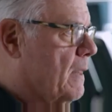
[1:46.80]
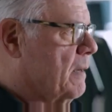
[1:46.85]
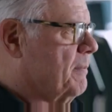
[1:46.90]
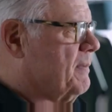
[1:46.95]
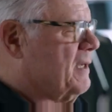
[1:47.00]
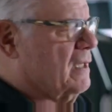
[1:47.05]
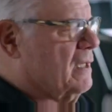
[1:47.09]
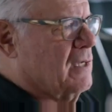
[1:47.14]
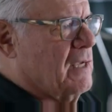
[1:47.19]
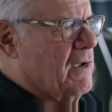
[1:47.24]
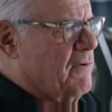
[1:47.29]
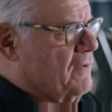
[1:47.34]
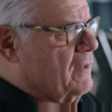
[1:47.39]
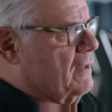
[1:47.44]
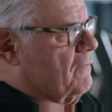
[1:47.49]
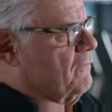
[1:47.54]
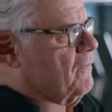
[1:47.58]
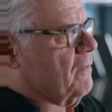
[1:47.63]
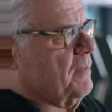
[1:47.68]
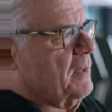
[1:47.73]
I mean,
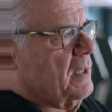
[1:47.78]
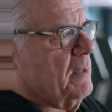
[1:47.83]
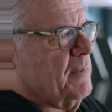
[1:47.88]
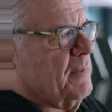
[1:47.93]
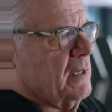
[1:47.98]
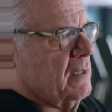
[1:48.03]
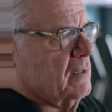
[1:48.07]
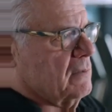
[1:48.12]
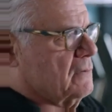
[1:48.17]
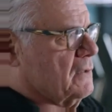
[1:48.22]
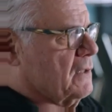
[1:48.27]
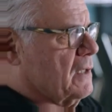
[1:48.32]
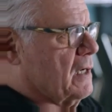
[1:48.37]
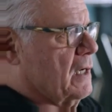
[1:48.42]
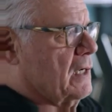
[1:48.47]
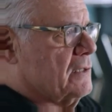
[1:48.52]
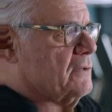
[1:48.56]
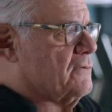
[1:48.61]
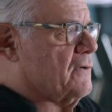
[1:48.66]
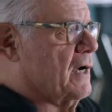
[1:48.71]
everything from email to
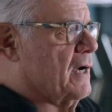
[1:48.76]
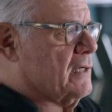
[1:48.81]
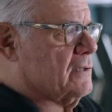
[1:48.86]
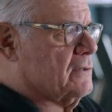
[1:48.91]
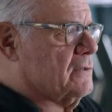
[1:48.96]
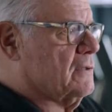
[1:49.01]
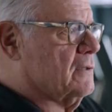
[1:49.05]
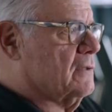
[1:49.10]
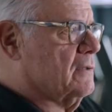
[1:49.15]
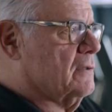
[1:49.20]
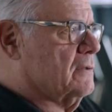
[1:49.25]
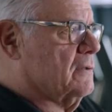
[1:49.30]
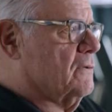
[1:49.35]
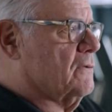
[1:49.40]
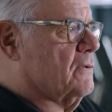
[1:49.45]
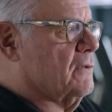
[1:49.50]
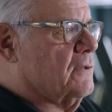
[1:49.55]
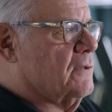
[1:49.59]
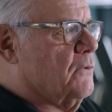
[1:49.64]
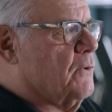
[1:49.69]
contracts to
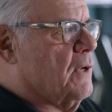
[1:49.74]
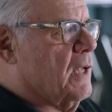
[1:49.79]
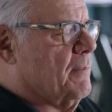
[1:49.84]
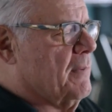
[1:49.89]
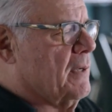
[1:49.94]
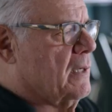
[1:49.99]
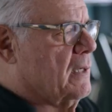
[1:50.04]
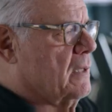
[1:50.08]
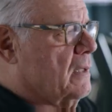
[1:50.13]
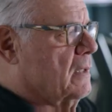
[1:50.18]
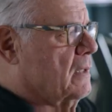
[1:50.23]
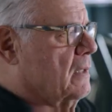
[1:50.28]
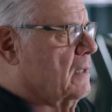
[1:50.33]
you name it.